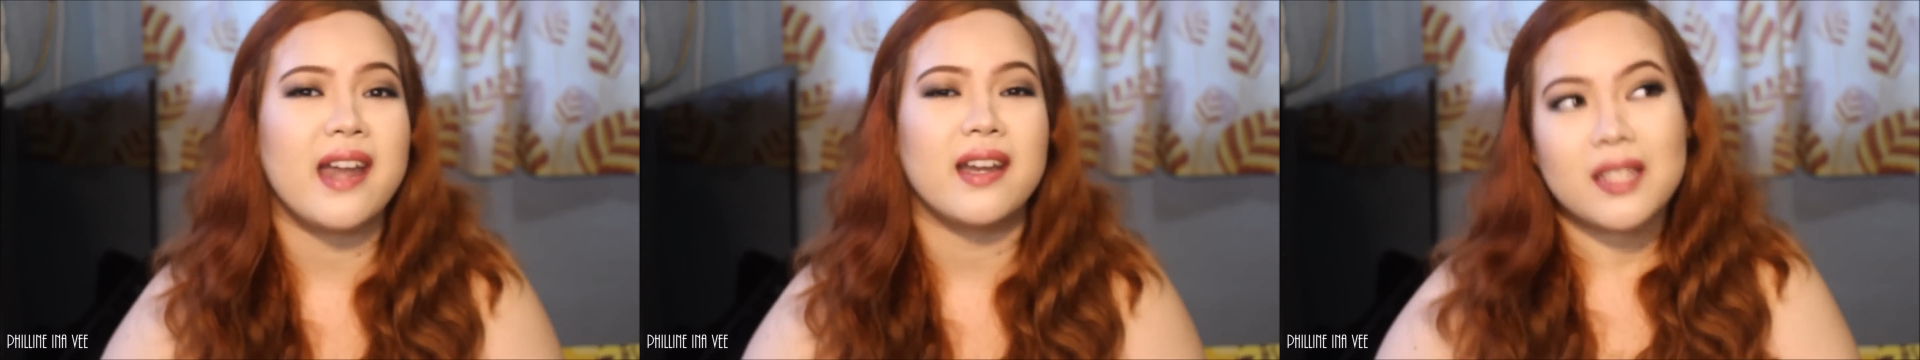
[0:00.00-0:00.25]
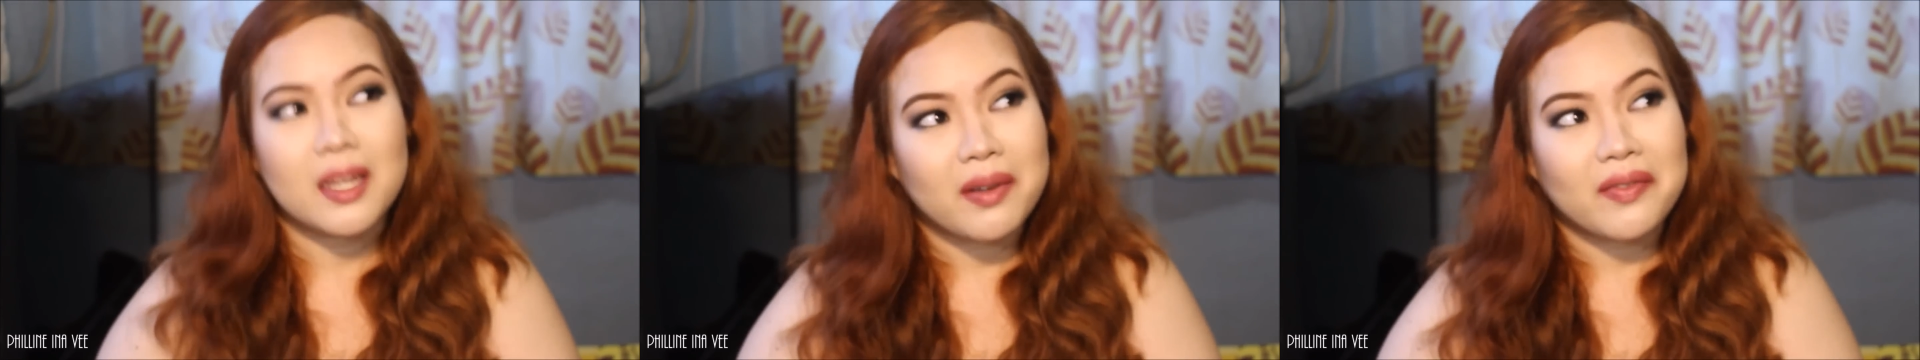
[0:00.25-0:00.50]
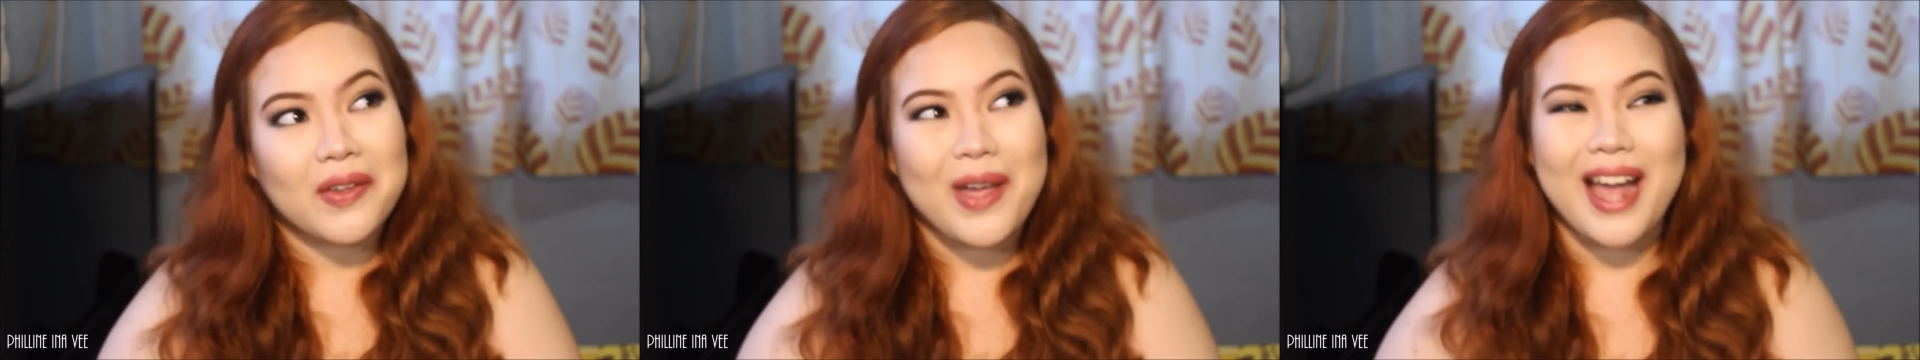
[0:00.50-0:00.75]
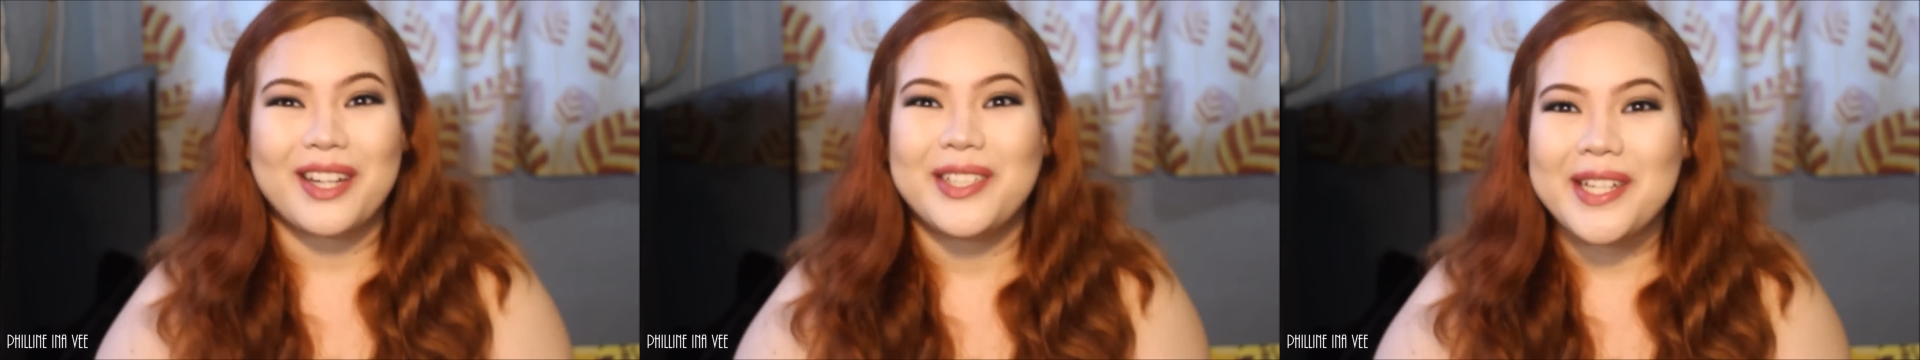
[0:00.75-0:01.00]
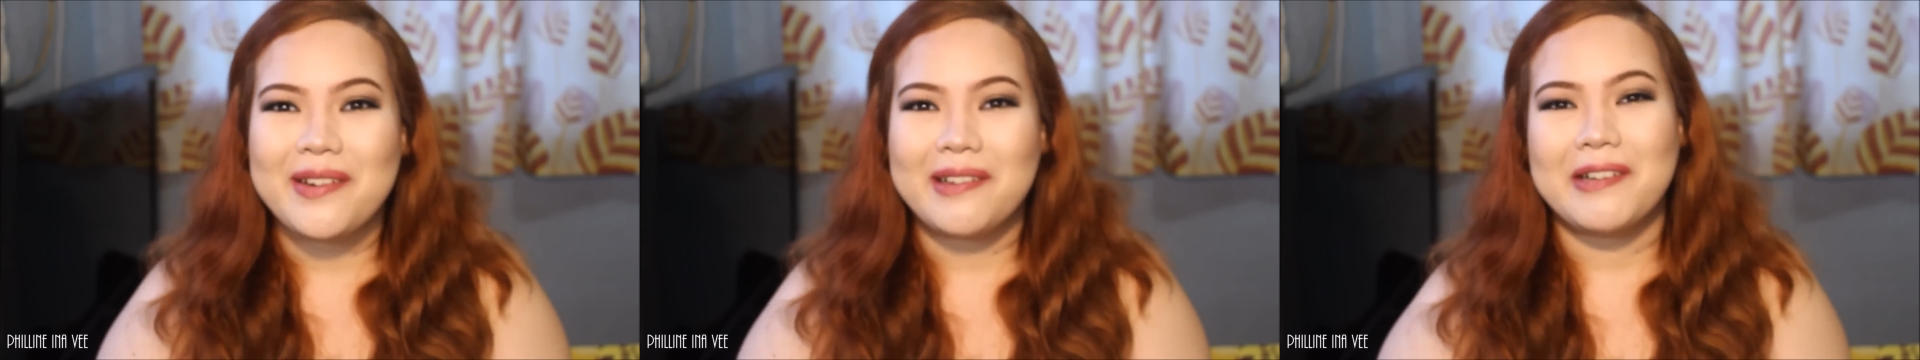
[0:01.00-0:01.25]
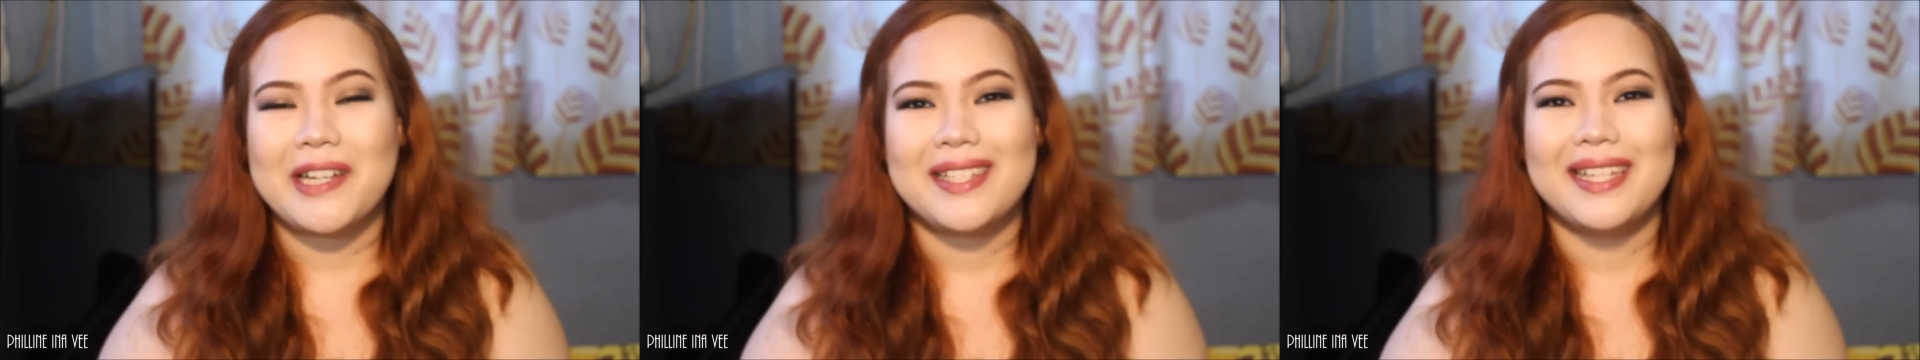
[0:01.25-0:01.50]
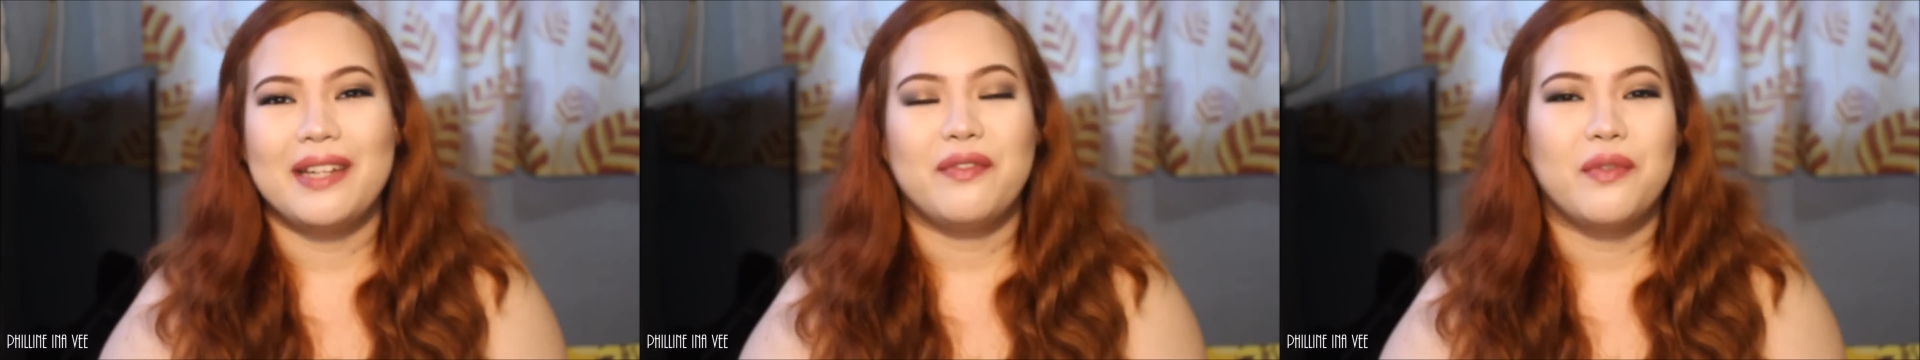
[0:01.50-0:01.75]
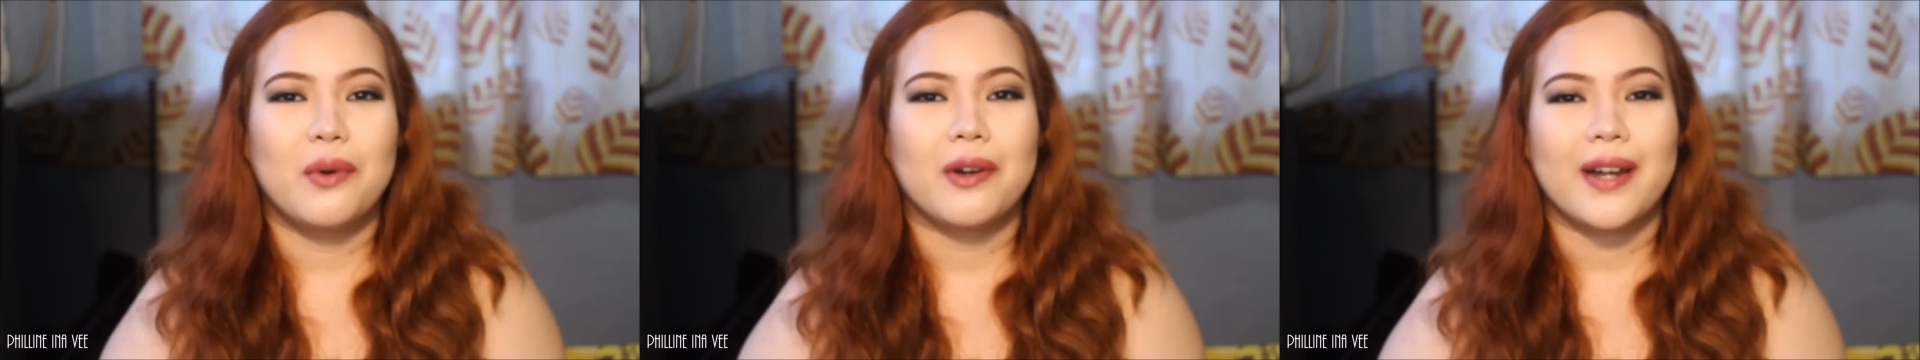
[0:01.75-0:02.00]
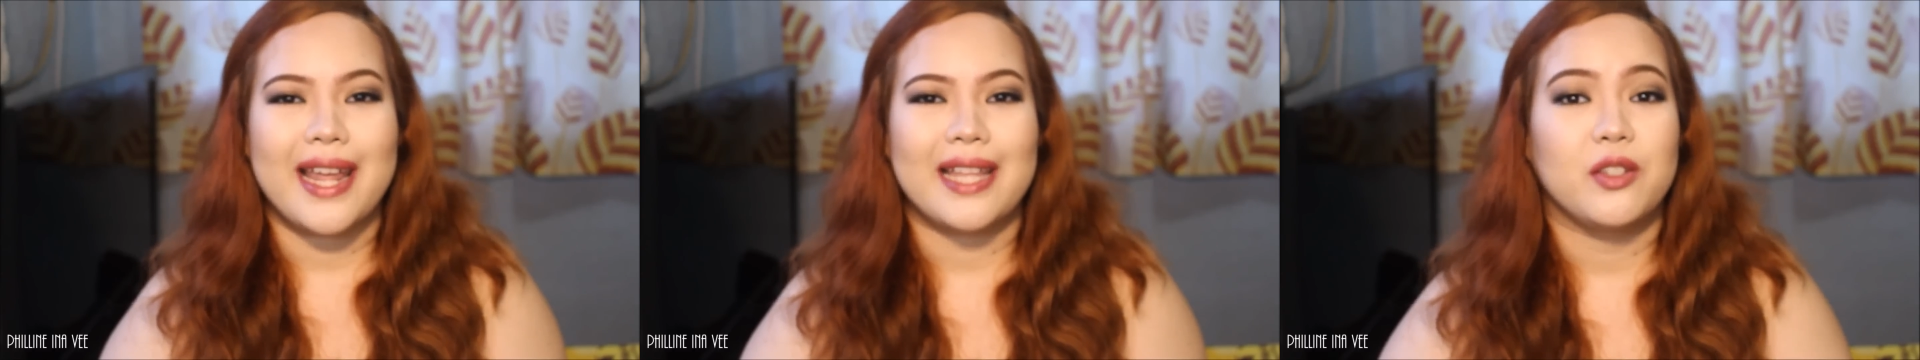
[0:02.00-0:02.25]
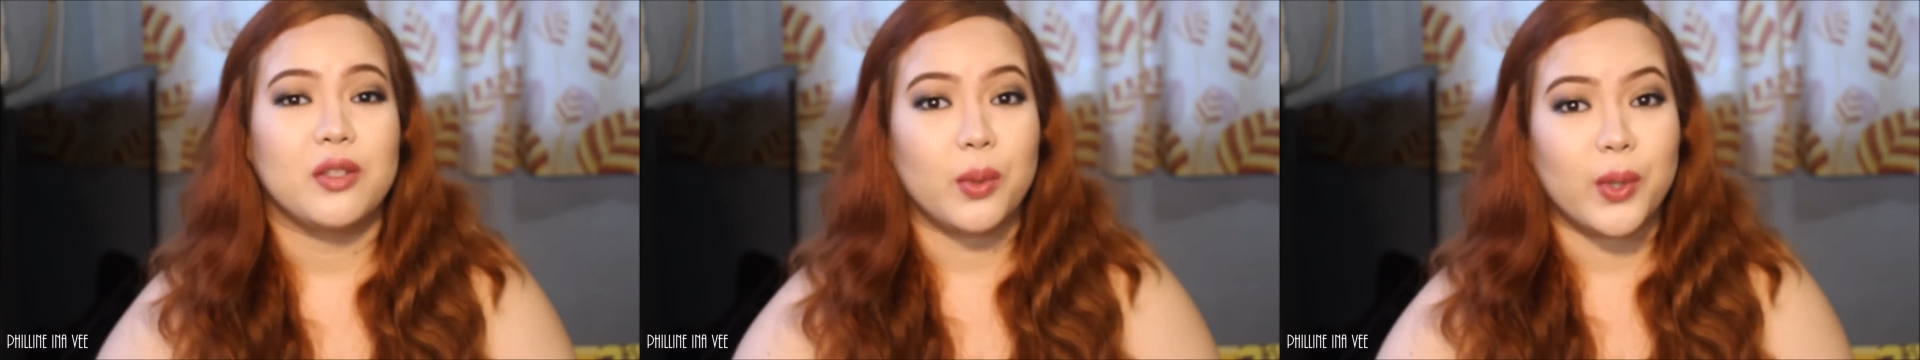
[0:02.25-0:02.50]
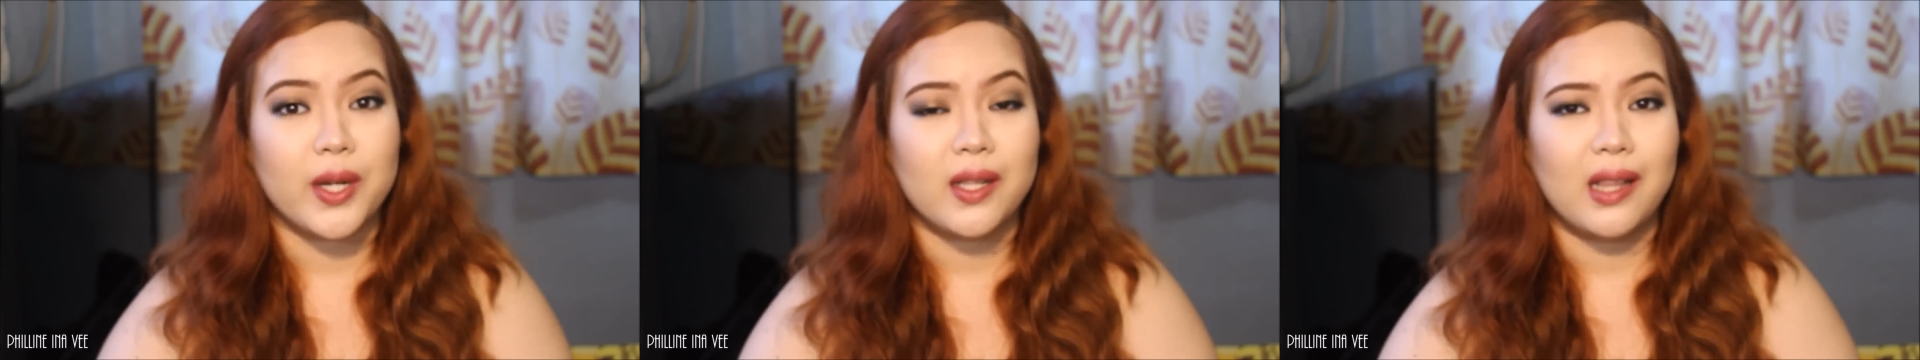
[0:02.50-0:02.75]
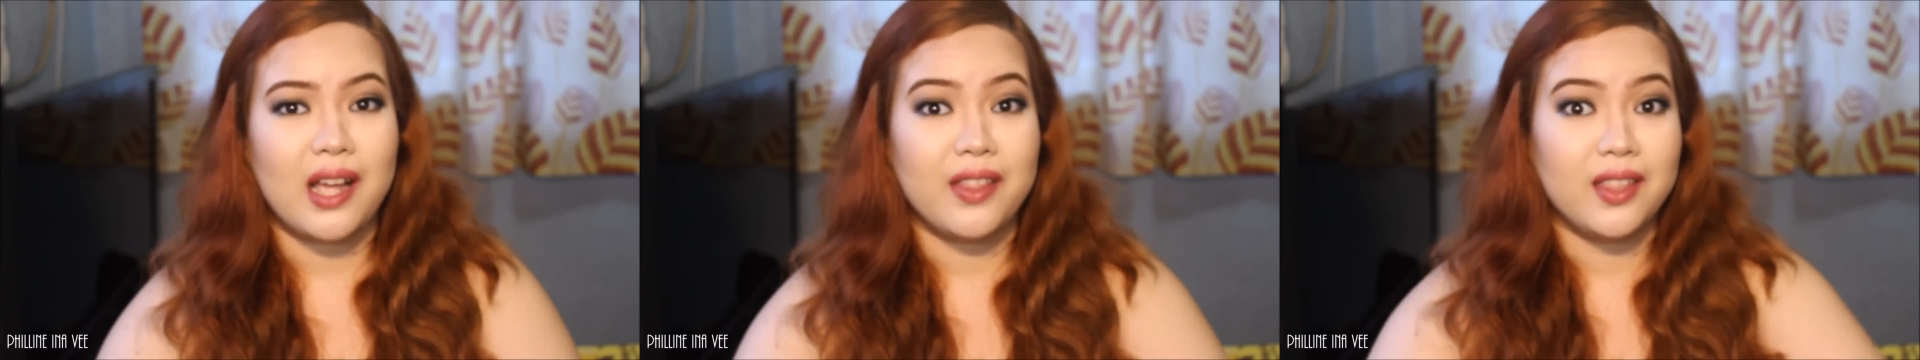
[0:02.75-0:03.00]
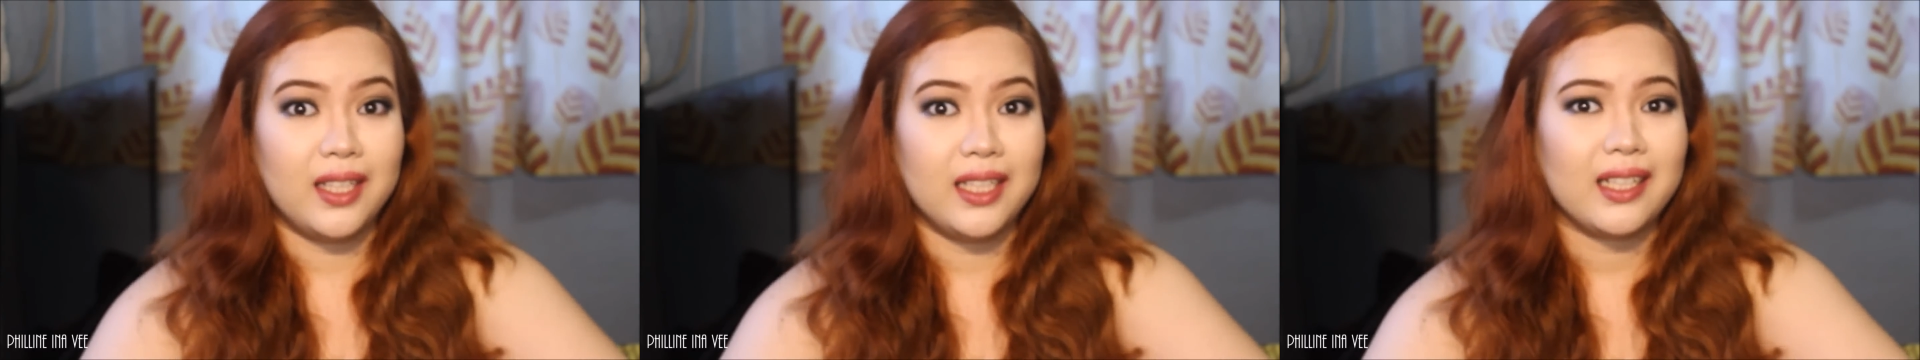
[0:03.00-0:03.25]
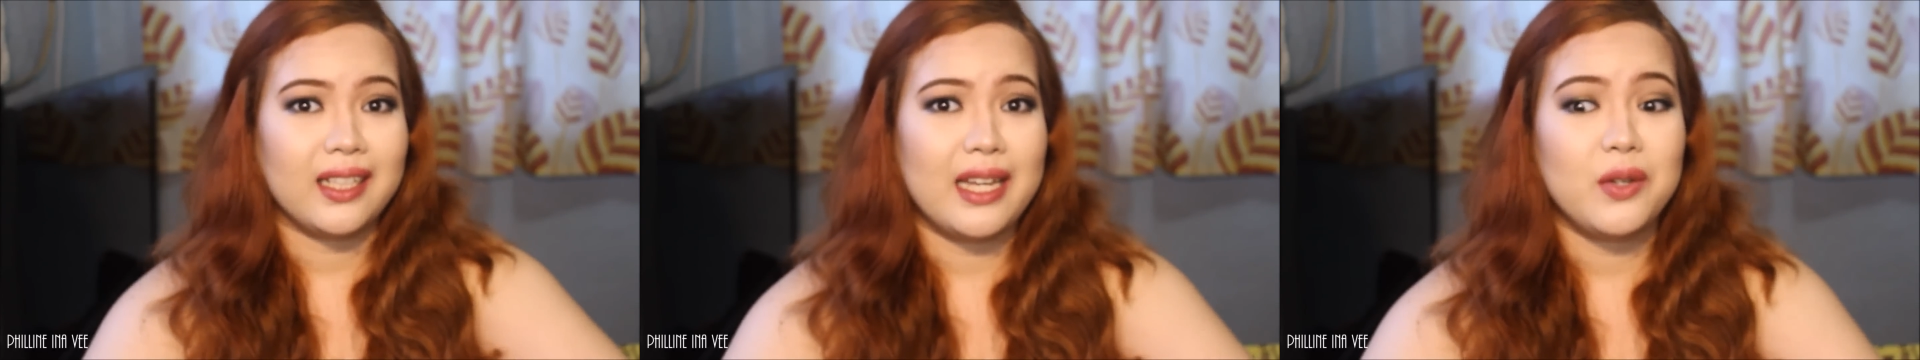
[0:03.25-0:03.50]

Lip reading: and some of you actually requested for a tutorial on the look.